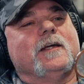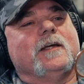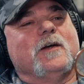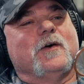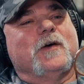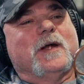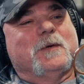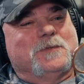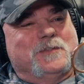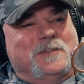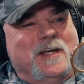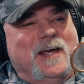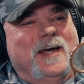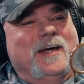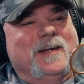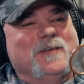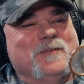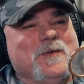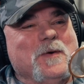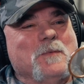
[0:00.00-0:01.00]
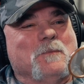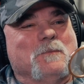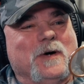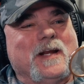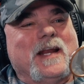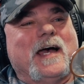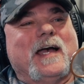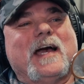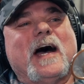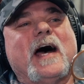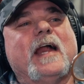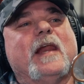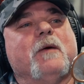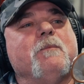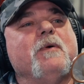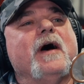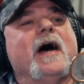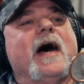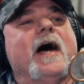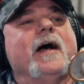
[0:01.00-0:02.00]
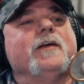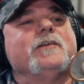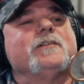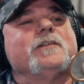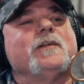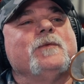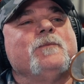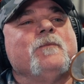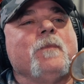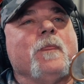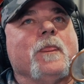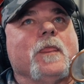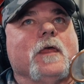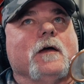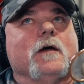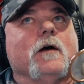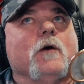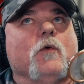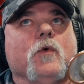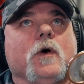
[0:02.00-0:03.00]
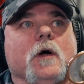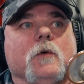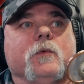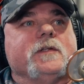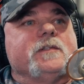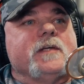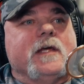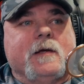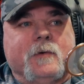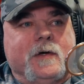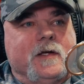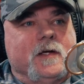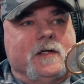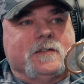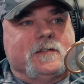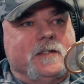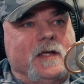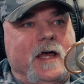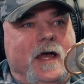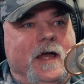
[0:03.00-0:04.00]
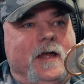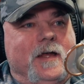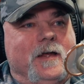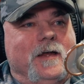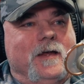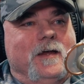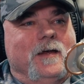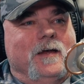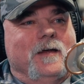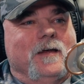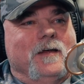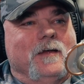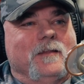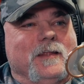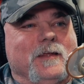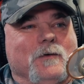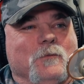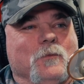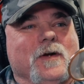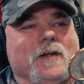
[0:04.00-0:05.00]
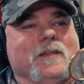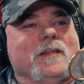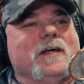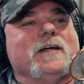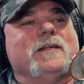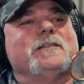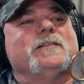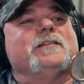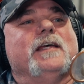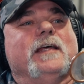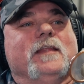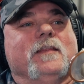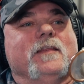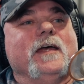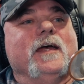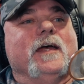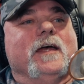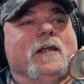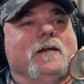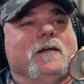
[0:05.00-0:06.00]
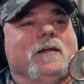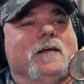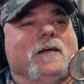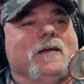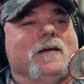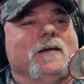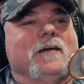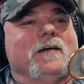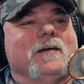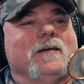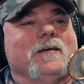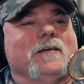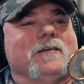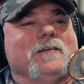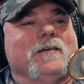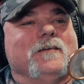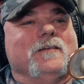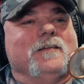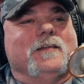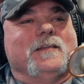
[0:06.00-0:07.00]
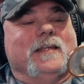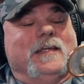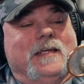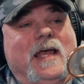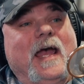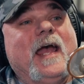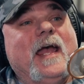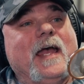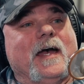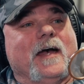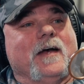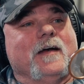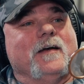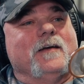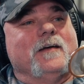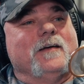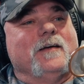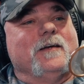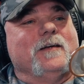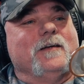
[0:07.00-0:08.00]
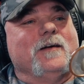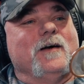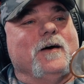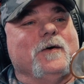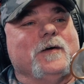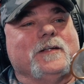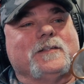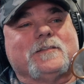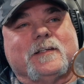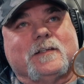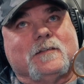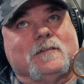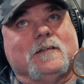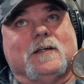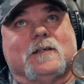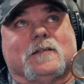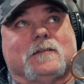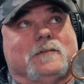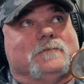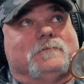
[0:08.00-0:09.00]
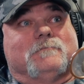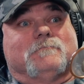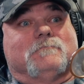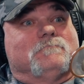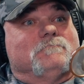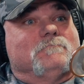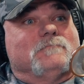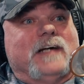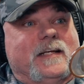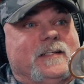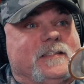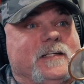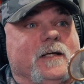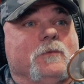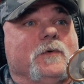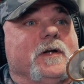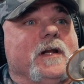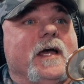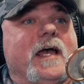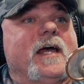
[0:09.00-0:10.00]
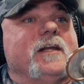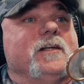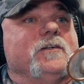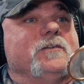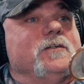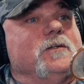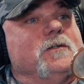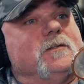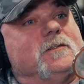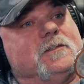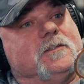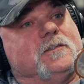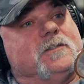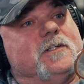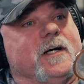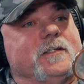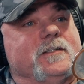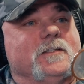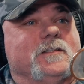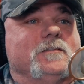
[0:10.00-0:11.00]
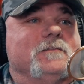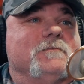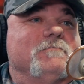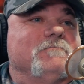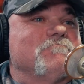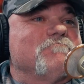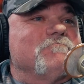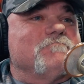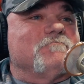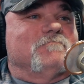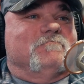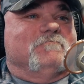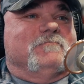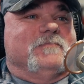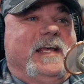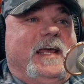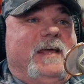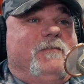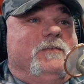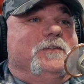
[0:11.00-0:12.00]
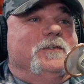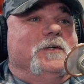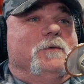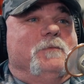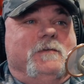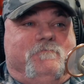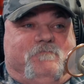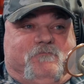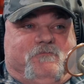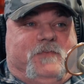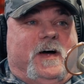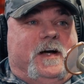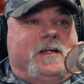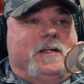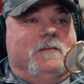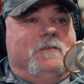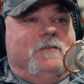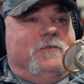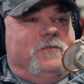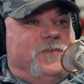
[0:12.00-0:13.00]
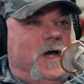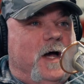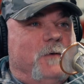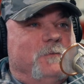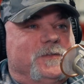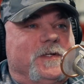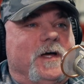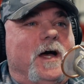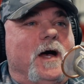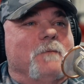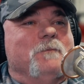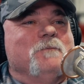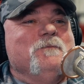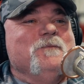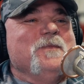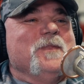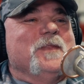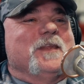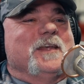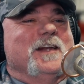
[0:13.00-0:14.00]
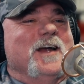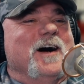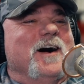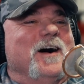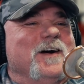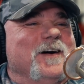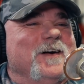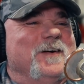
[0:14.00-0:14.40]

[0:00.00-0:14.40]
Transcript: you know what I'm saying? Yeah. But I got it passed. Yeah. What, what's anybody gonna say? Yeah. Like, what are they gonna say then? Nothing. You know, they, they can't. You mm. know, it's like, look, I did what I had to do. The judges gave it to me, fucking thumbs up, you know,